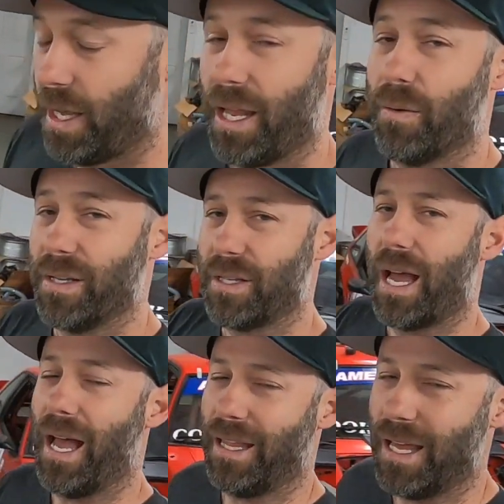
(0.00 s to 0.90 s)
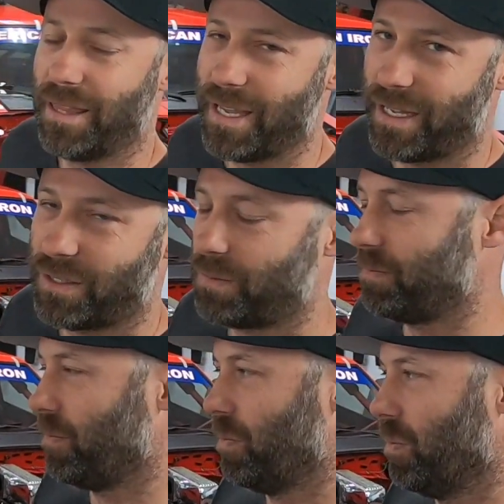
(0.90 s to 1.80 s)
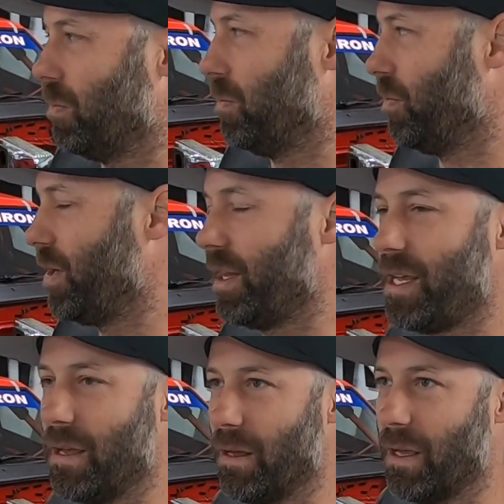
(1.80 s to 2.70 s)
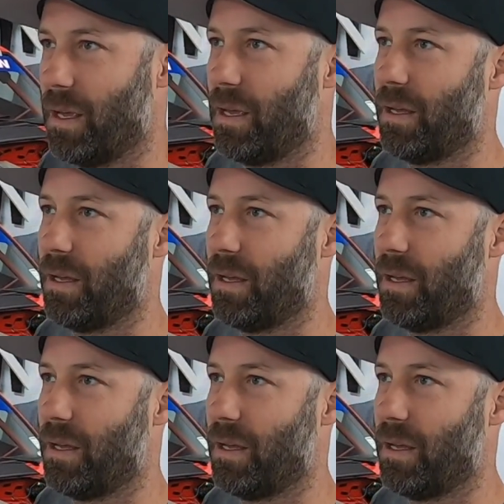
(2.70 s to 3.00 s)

anyways, I think it's really